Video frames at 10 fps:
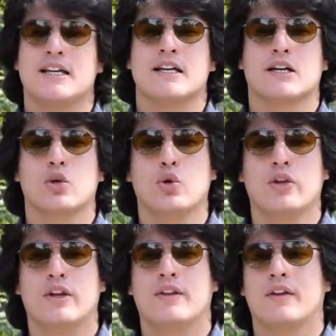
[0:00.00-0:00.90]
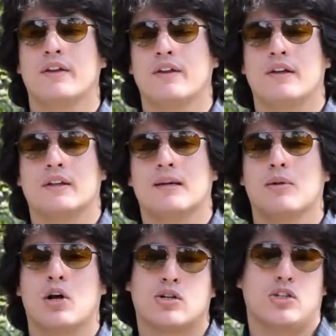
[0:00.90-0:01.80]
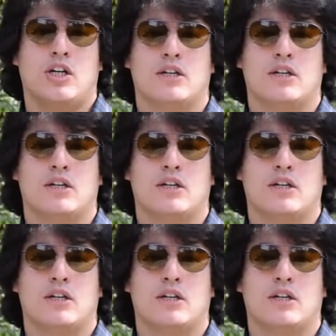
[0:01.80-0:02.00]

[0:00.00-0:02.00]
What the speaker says: included in the blockchain.